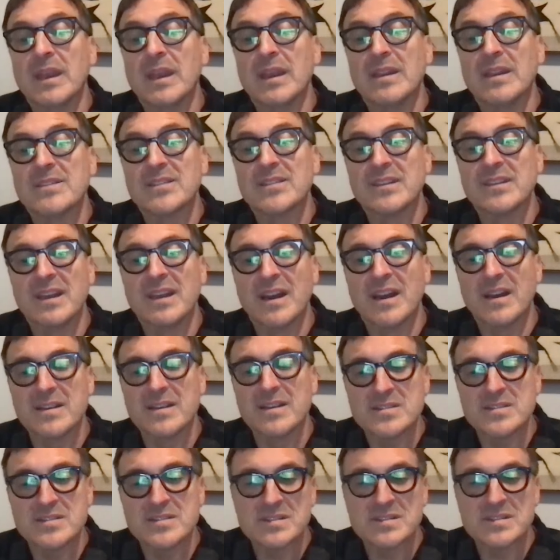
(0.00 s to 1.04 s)
And it's a
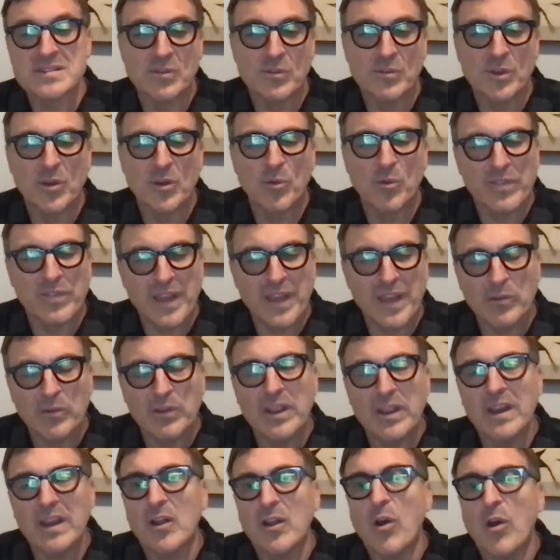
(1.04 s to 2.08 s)
nice, you know,
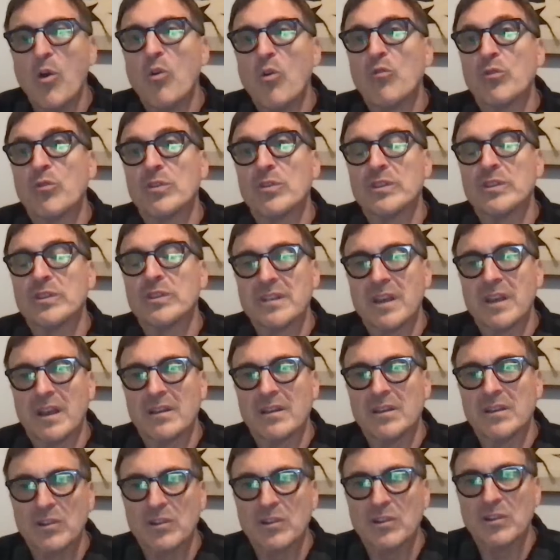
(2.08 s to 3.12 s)
without getting overly
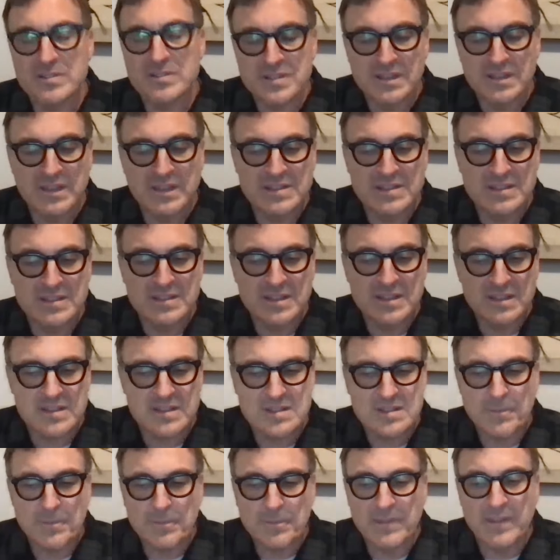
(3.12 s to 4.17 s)
technical, it's
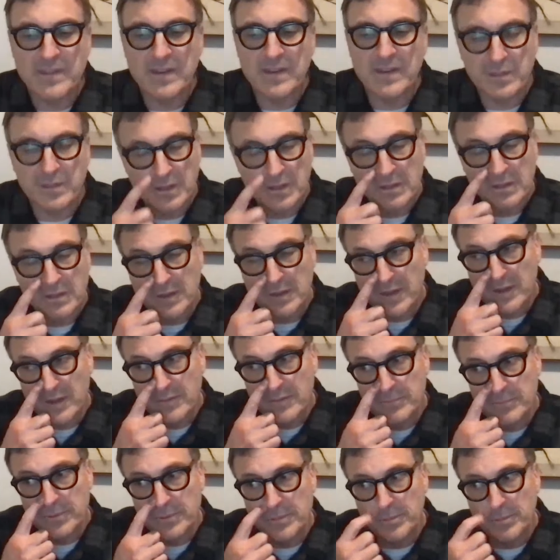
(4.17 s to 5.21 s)
something that I think a
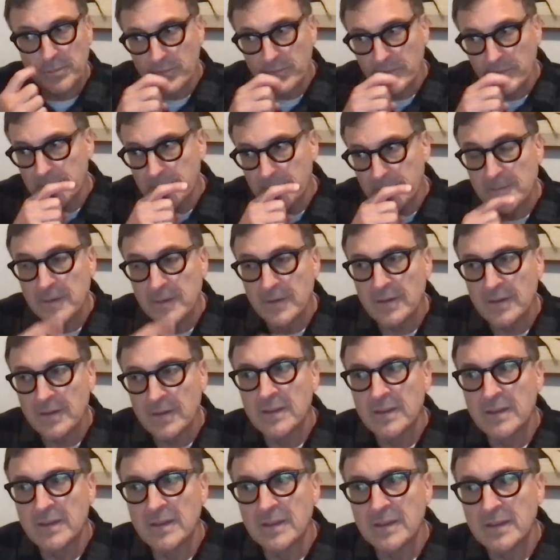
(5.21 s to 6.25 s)
lot of people can
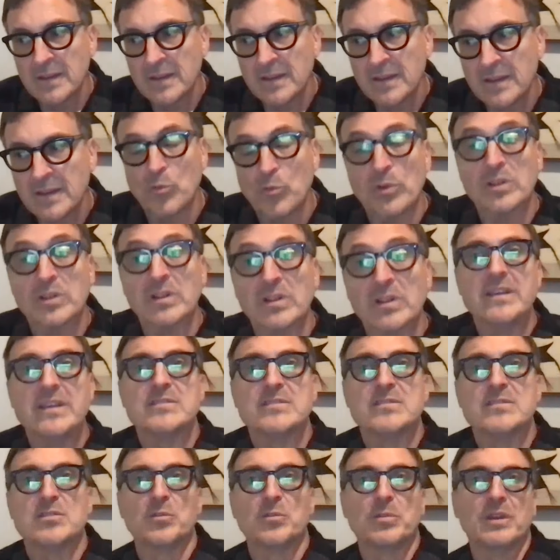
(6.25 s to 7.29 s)

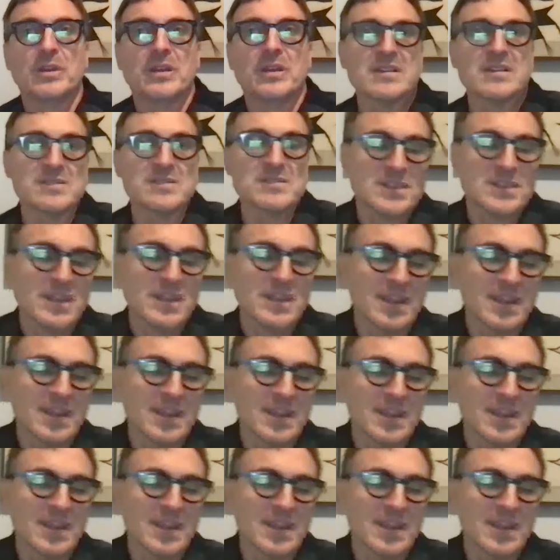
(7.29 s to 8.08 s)
relate to, because